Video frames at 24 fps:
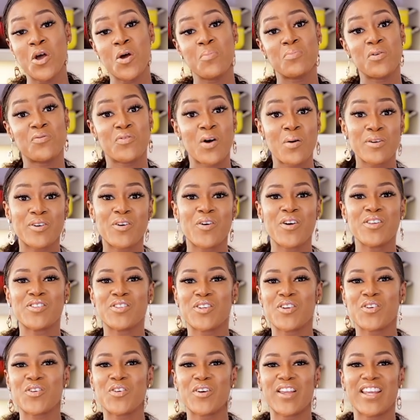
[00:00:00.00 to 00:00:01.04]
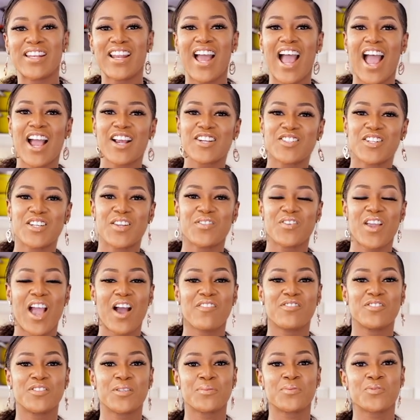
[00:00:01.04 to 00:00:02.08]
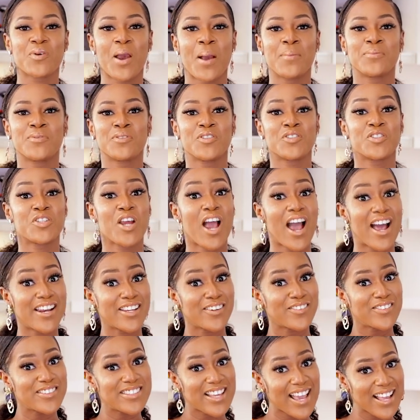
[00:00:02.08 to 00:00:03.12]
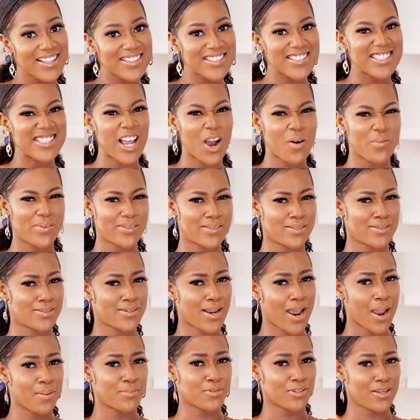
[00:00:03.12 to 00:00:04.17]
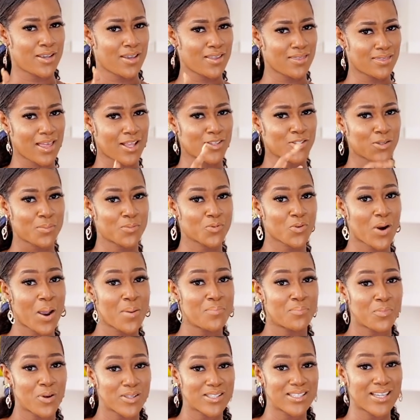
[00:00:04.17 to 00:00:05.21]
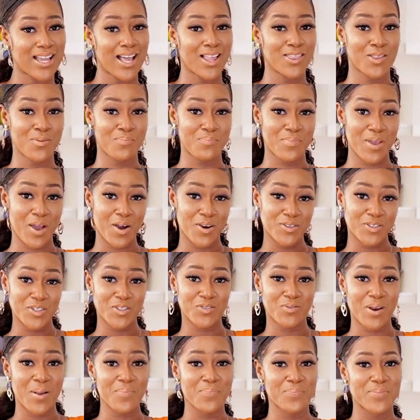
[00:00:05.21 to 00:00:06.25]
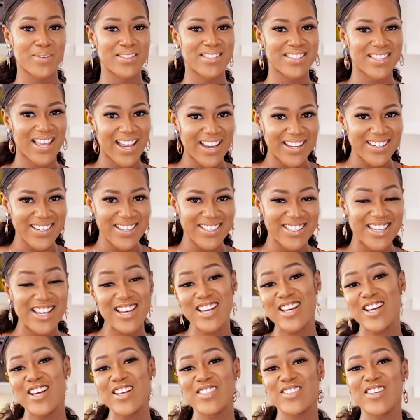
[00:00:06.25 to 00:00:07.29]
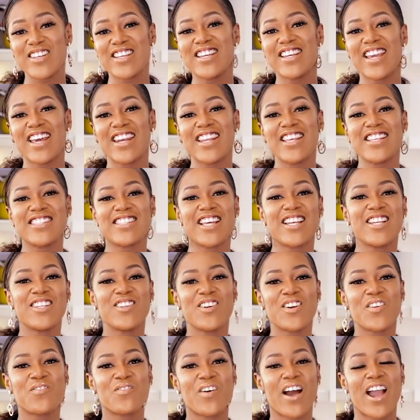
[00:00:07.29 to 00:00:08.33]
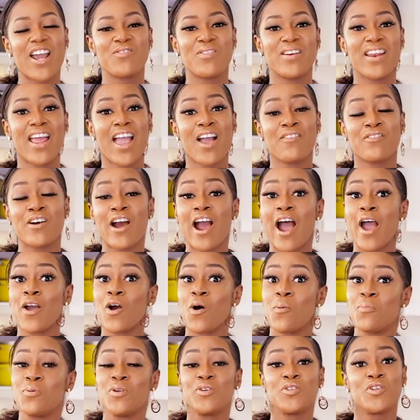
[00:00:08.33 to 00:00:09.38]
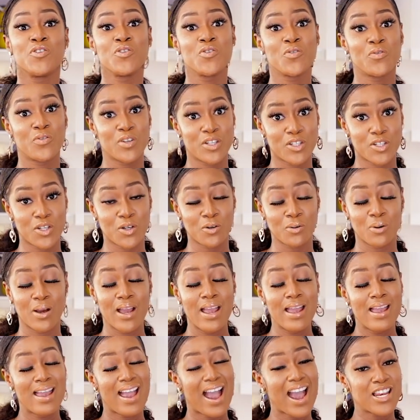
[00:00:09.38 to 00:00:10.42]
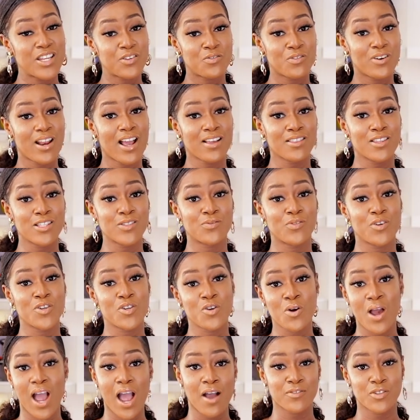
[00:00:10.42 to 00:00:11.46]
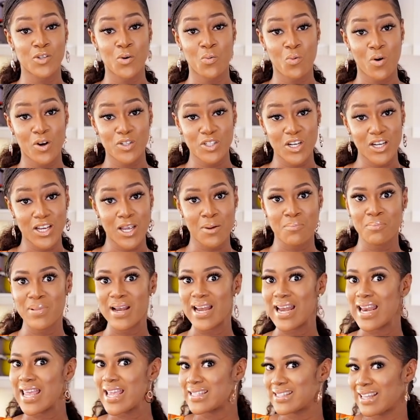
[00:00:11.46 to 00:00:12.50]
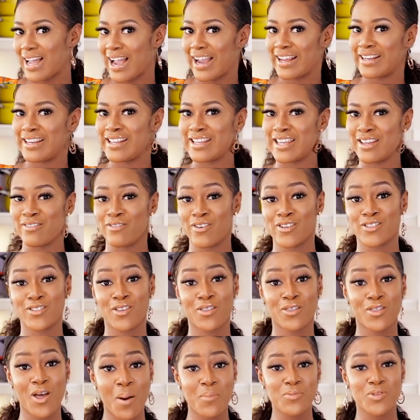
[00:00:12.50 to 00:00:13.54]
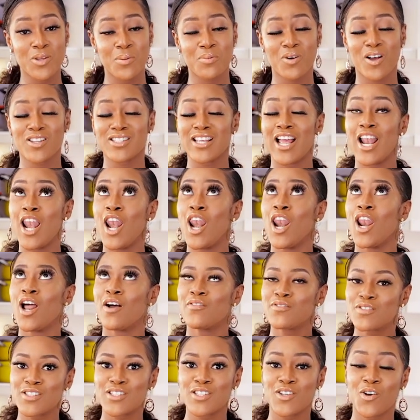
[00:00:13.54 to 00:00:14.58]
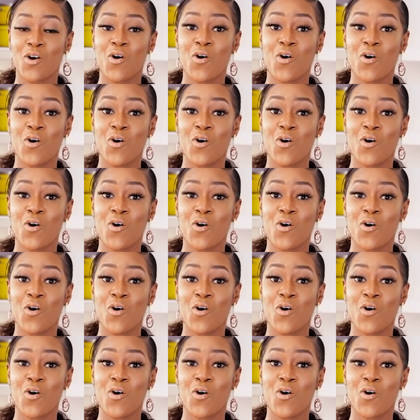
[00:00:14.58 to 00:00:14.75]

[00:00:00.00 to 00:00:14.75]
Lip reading: Before we go into the cooking action, if you haven't subscribed to the channel yet, now is the time to hit that subscribe button and the bell just right beside it so you can get instantly notified whenever I upload a new video. And if you like this video after watching it, please kindly give us a thumbs up, because I love to see